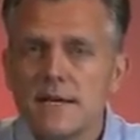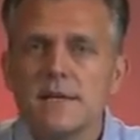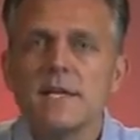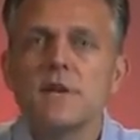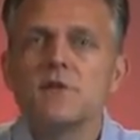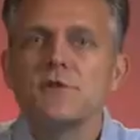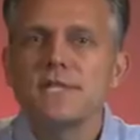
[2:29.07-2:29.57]
like
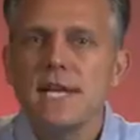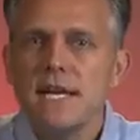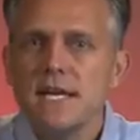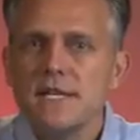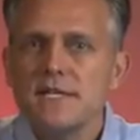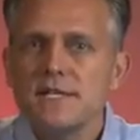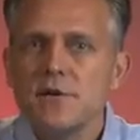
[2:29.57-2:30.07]
the
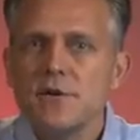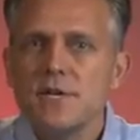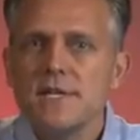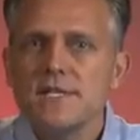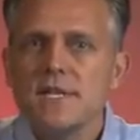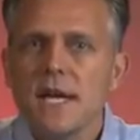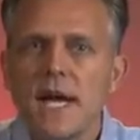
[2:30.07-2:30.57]
Understanding
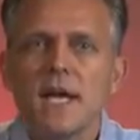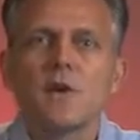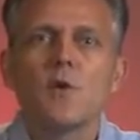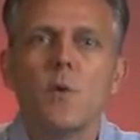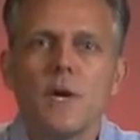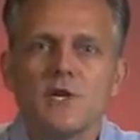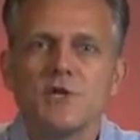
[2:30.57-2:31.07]
series and
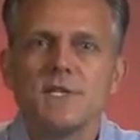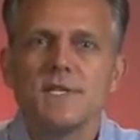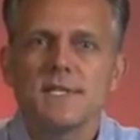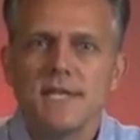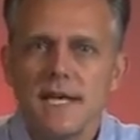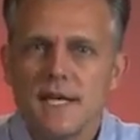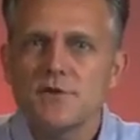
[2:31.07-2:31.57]

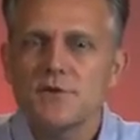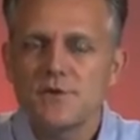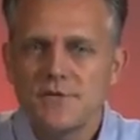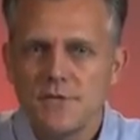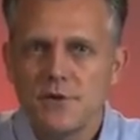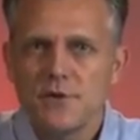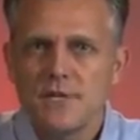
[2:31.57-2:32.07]
Questions and Answers
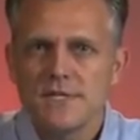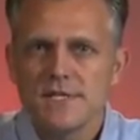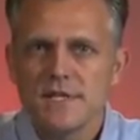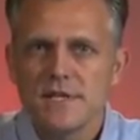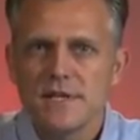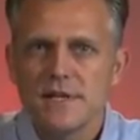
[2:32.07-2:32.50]
series.